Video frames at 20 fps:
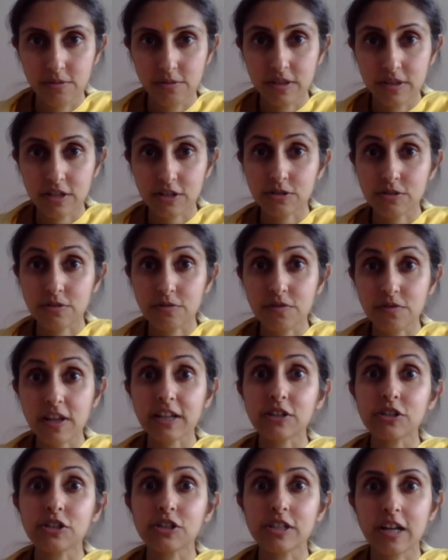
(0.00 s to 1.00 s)

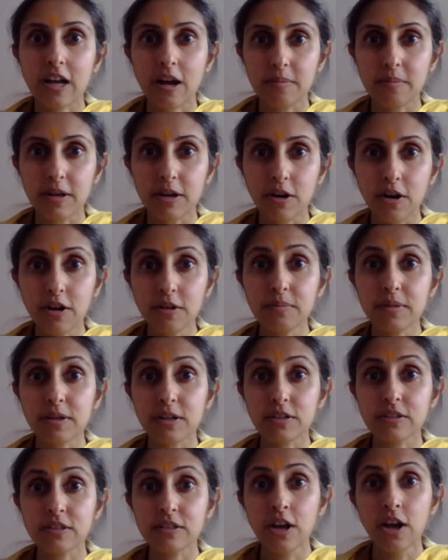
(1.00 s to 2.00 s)
coming on,
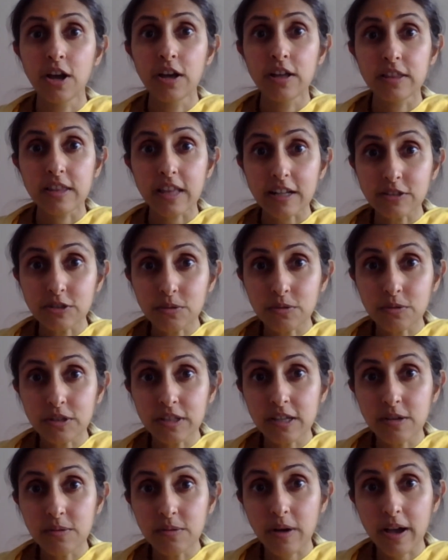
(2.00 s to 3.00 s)
because that's
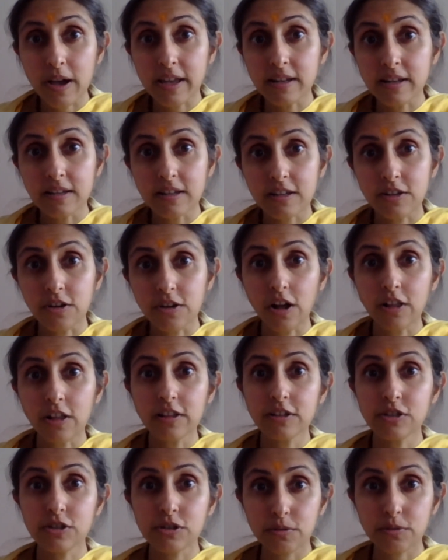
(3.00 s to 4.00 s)
only when
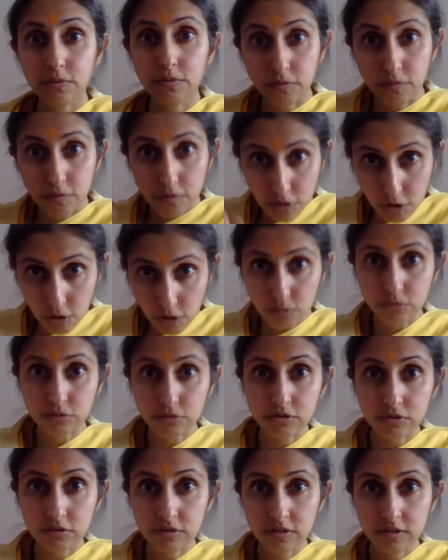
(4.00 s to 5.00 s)
knowledge
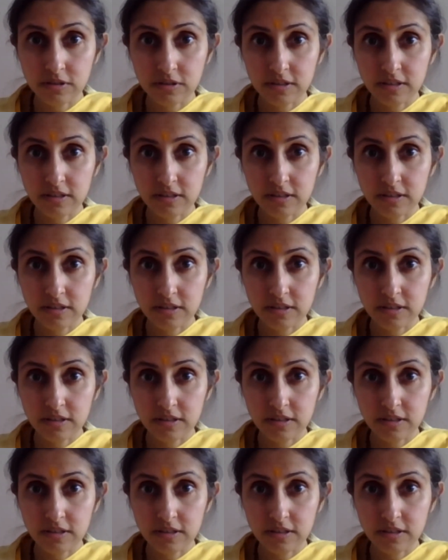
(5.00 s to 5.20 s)
flows.